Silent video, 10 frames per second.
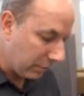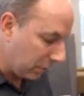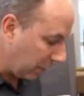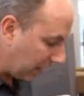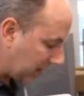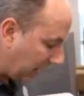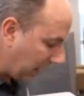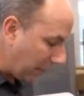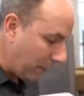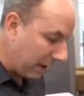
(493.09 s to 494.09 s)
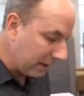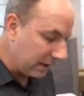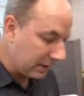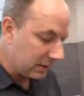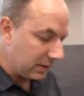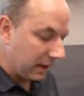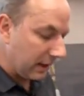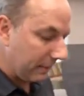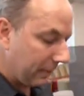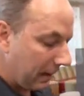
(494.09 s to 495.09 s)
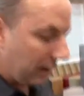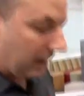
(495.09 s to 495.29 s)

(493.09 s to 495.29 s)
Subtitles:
So that's that upgrade connector there.